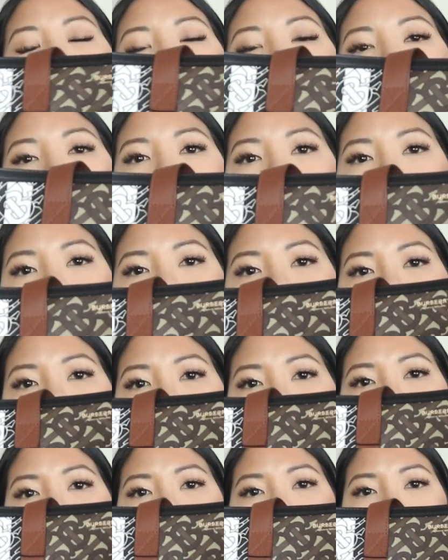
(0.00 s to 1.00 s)
book
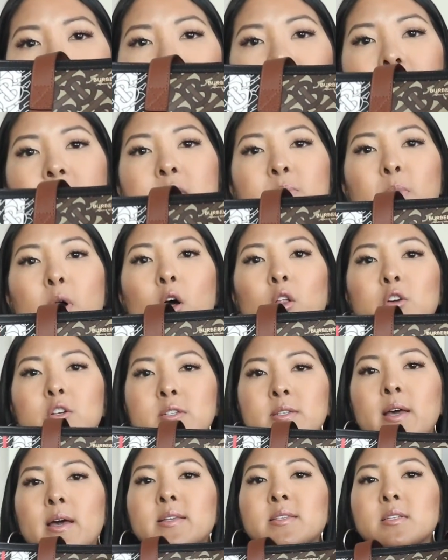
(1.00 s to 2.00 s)
tote in the smaller
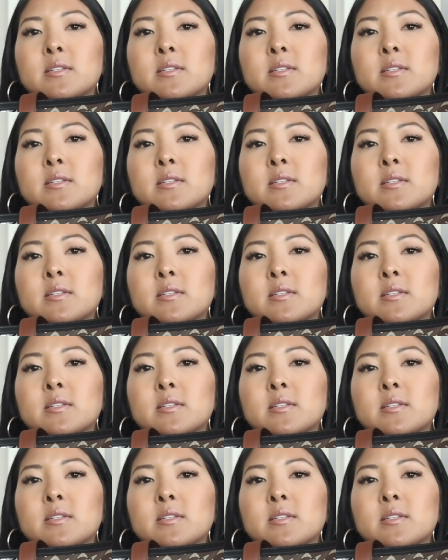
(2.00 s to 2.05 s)
size.